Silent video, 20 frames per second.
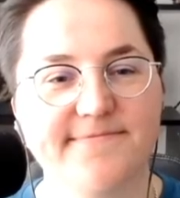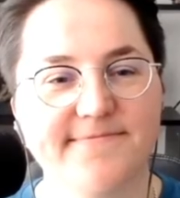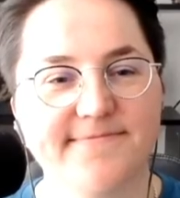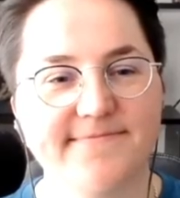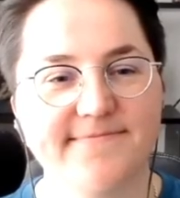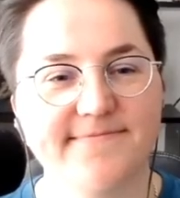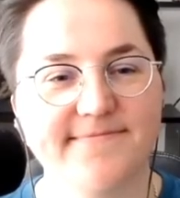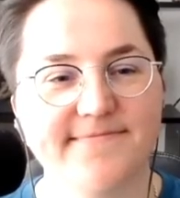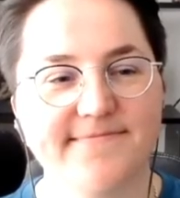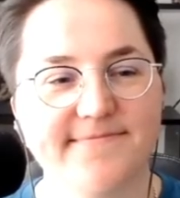
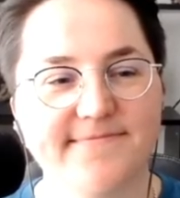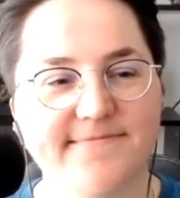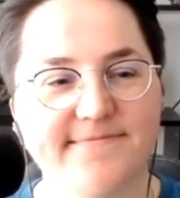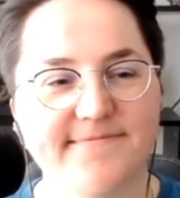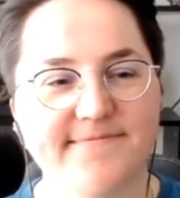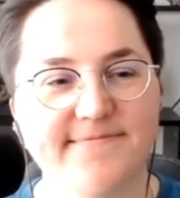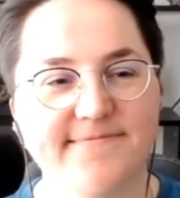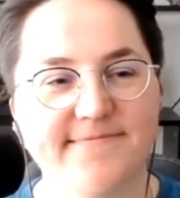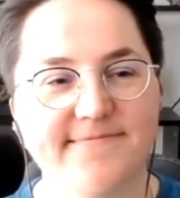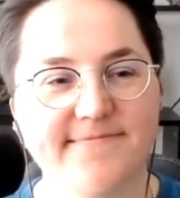
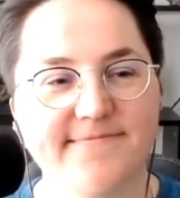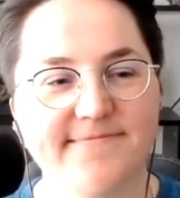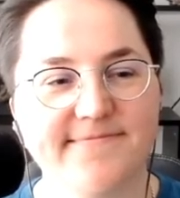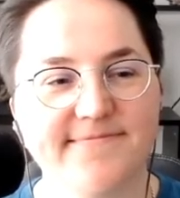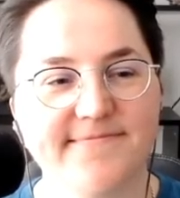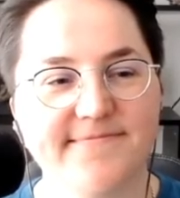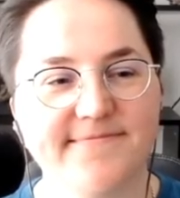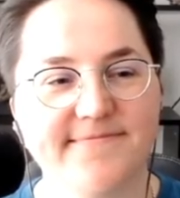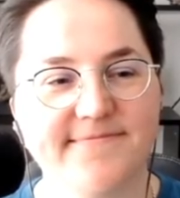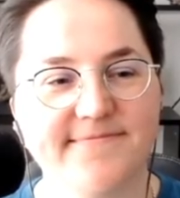
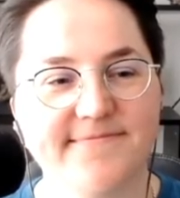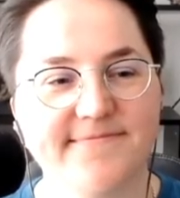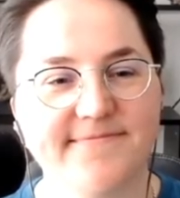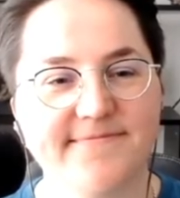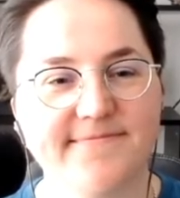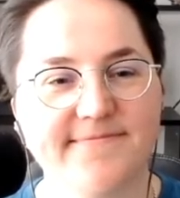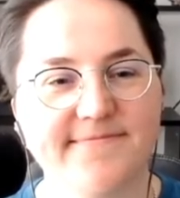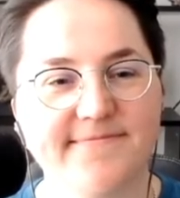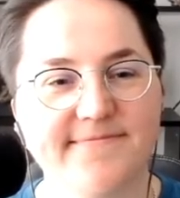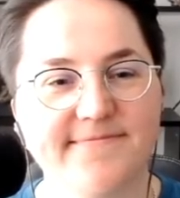
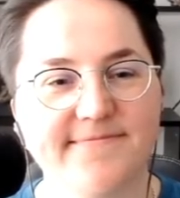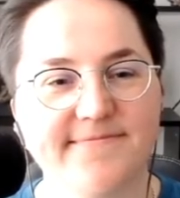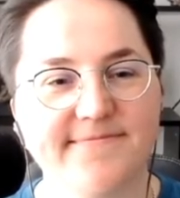(silent)